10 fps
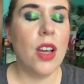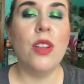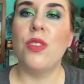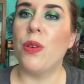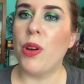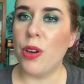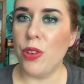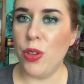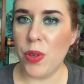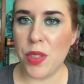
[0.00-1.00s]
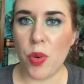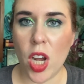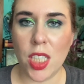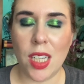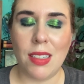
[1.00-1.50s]
So her newest
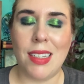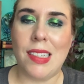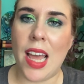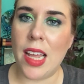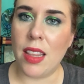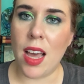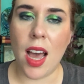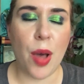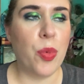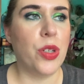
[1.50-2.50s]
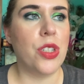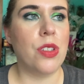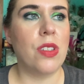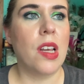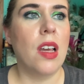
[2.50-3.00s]
project is At the Hop, which
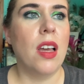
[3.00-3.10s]
is